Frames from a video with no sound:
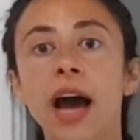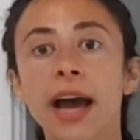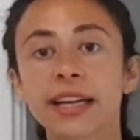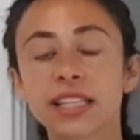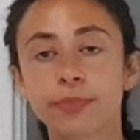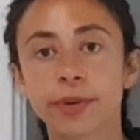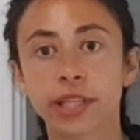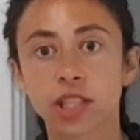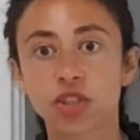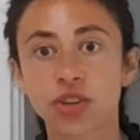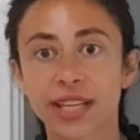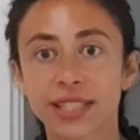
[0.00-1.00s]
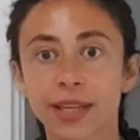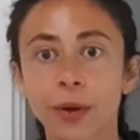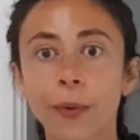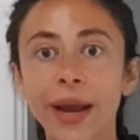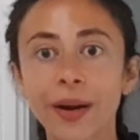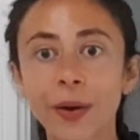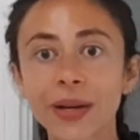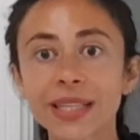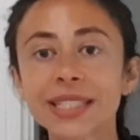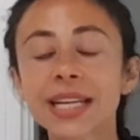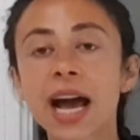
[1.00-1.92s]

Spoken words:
I experienced drastic weight loss,